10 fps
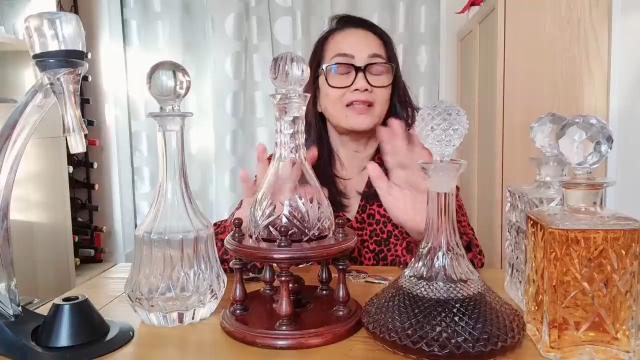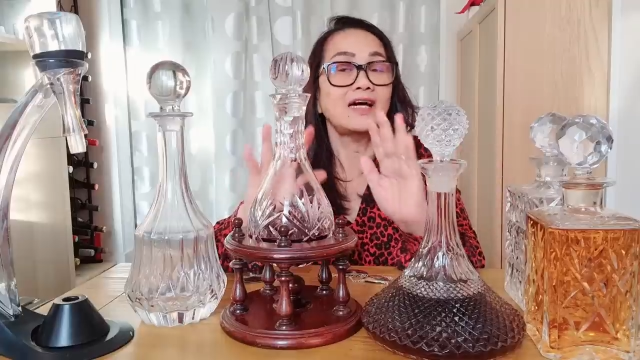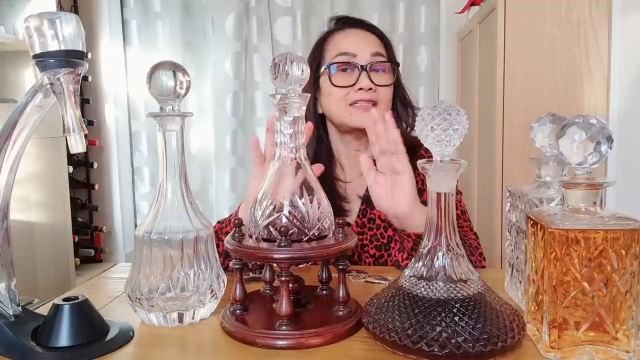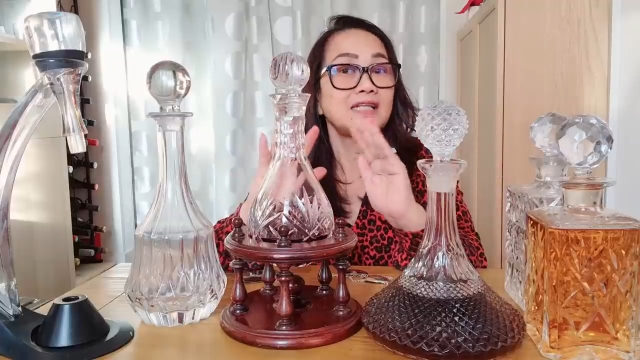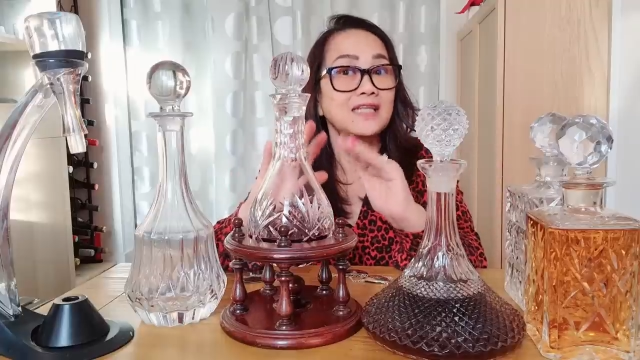
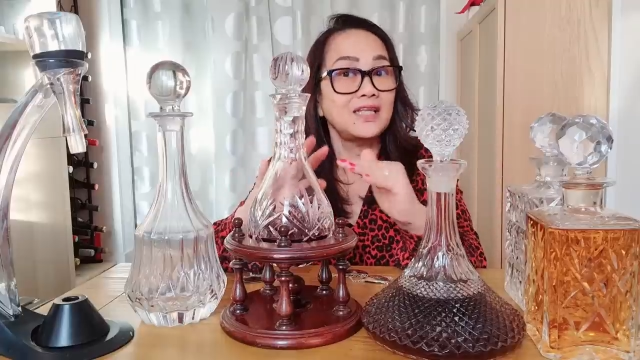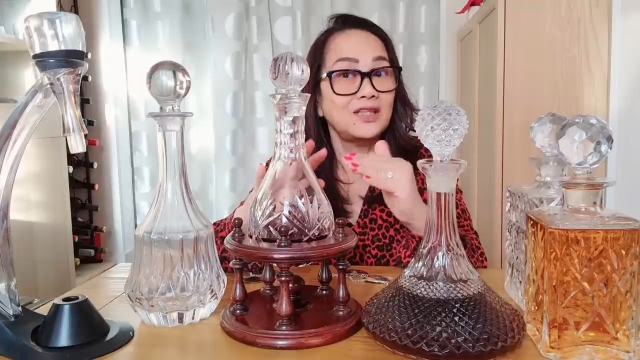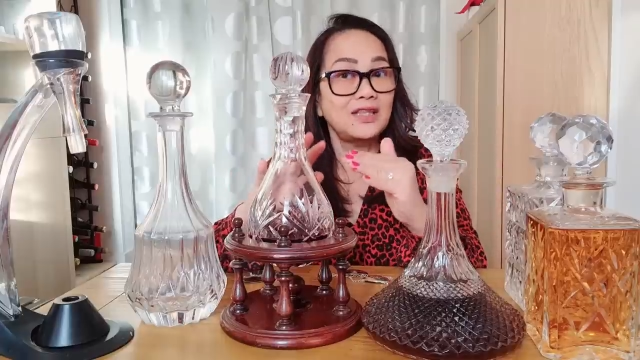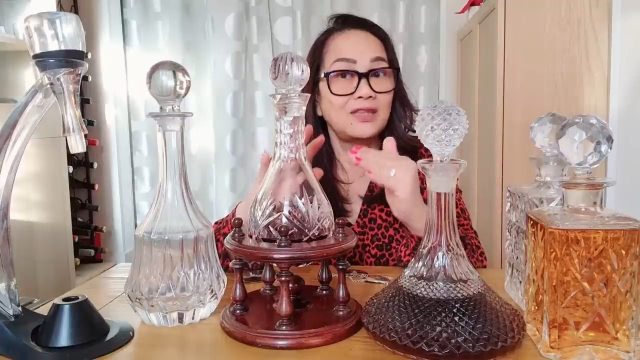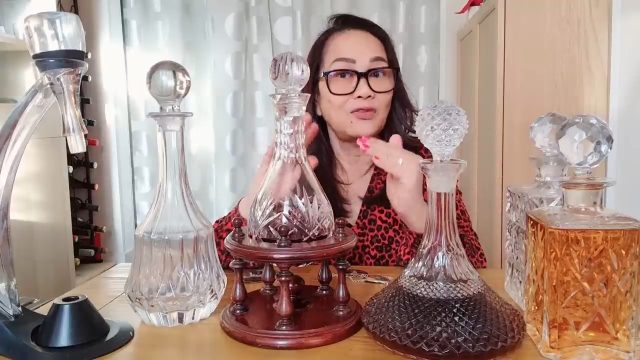doesn't need
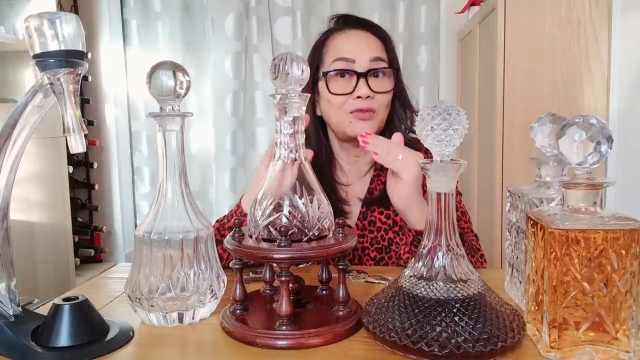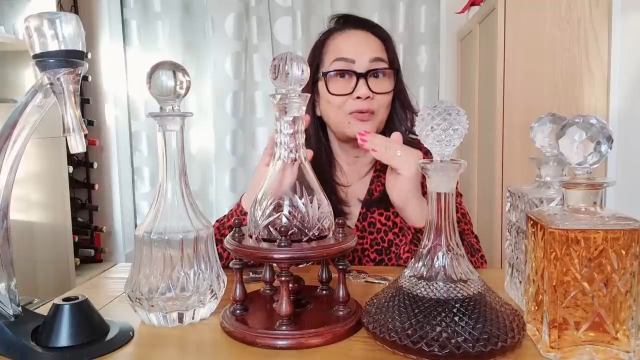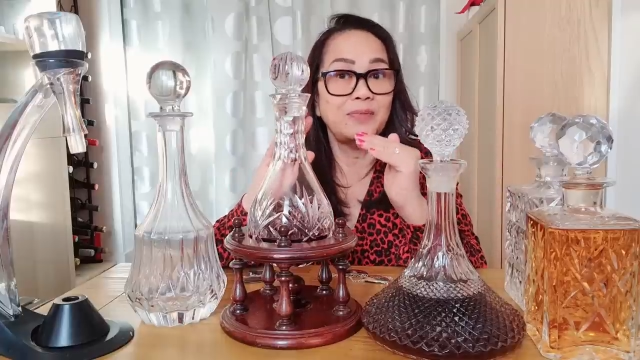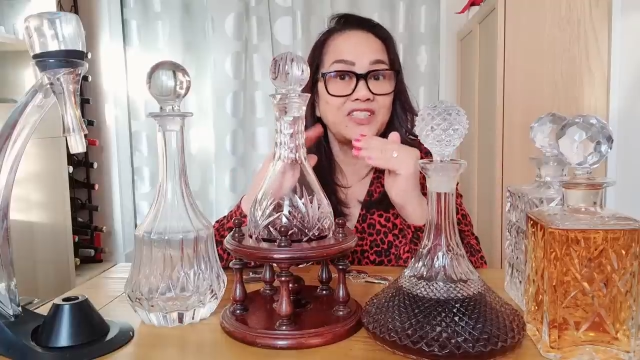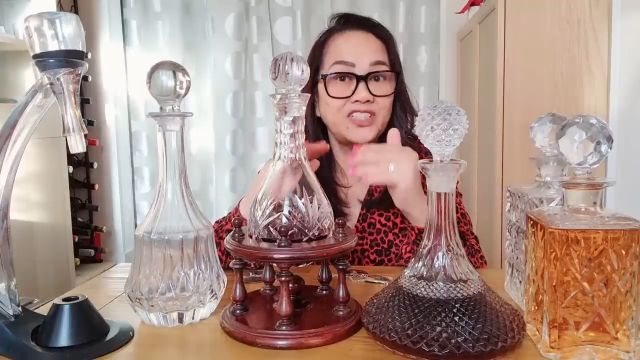
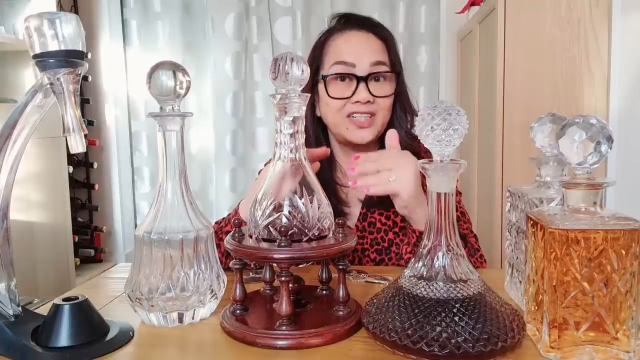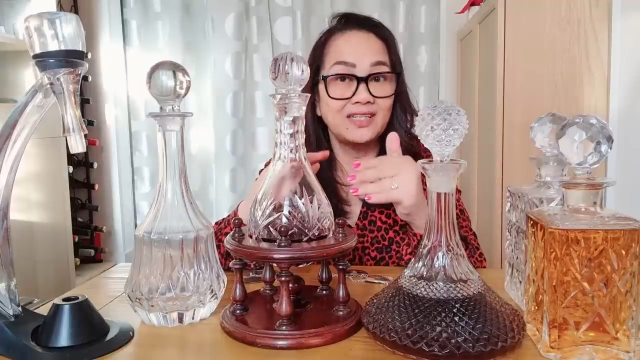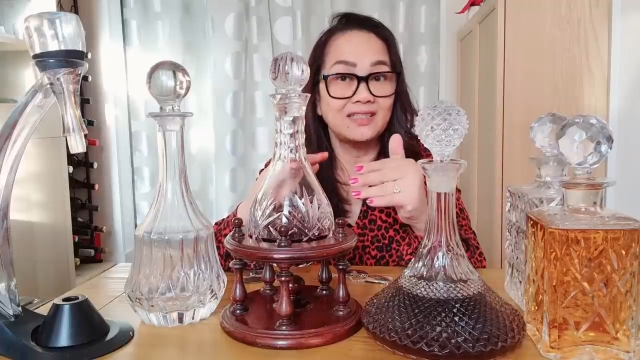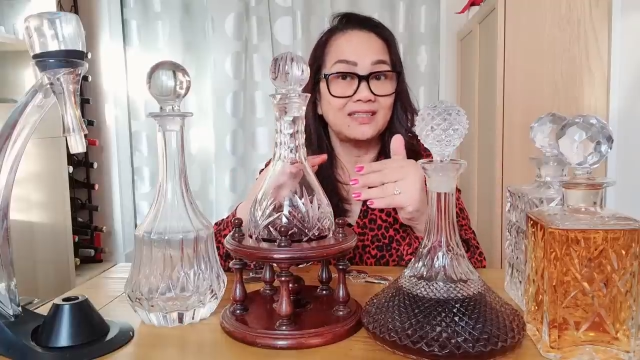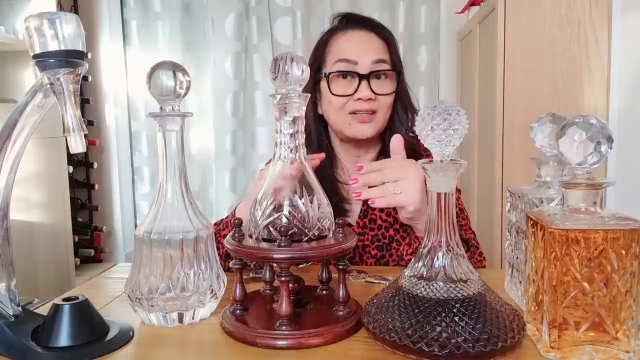to be
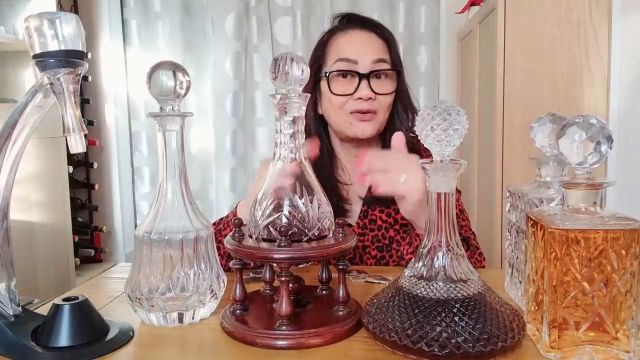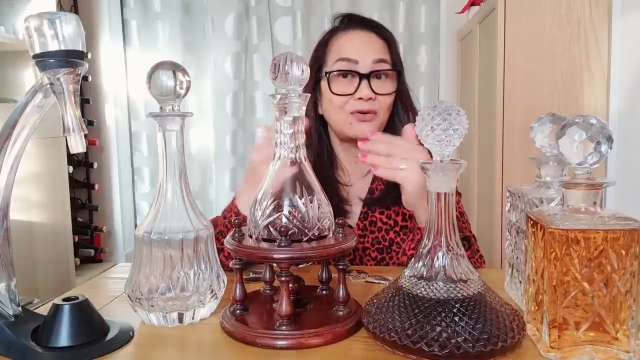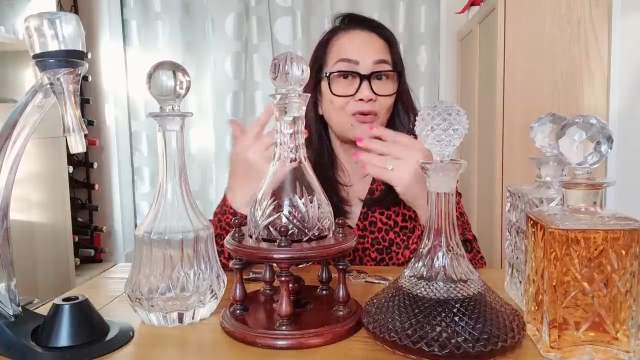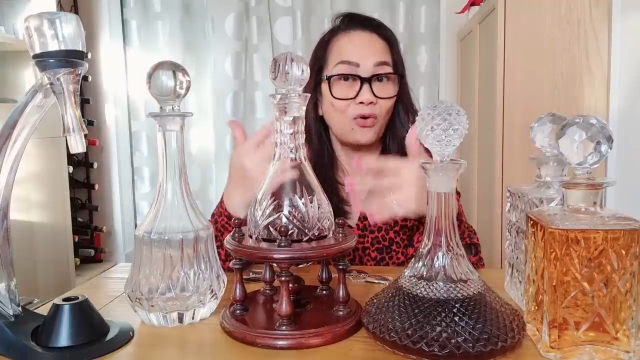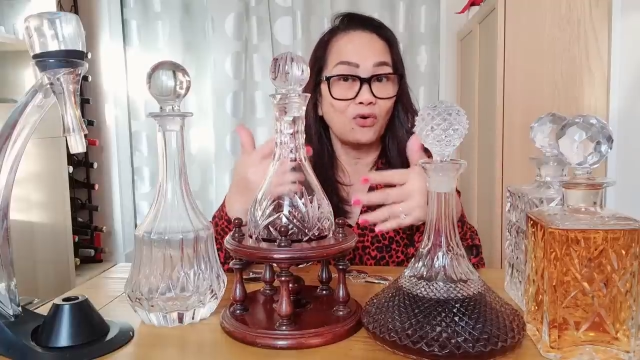chilled or
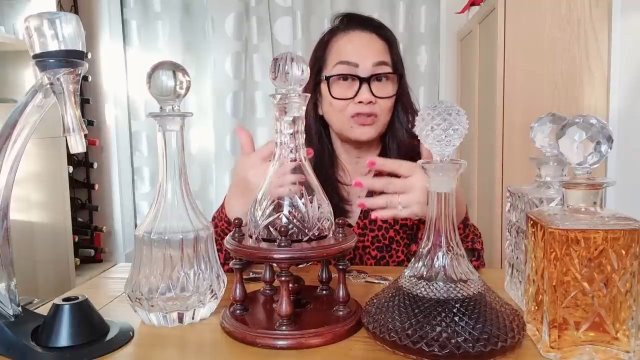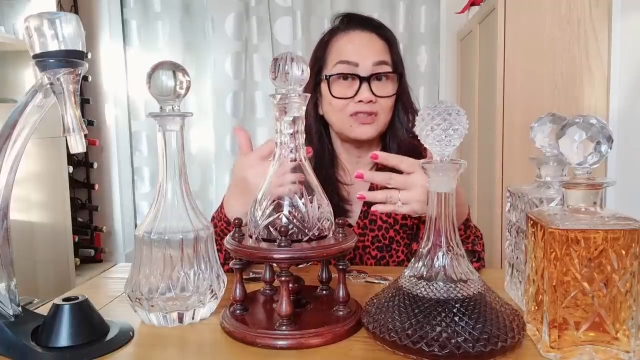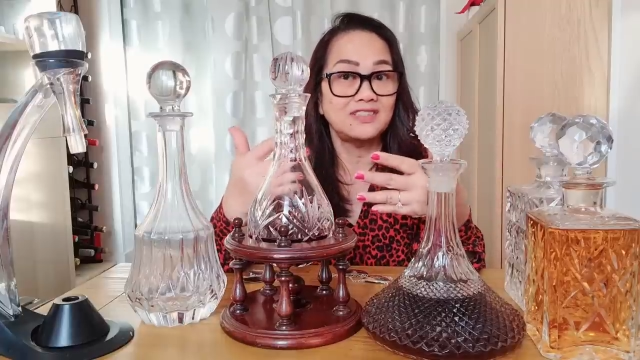cold.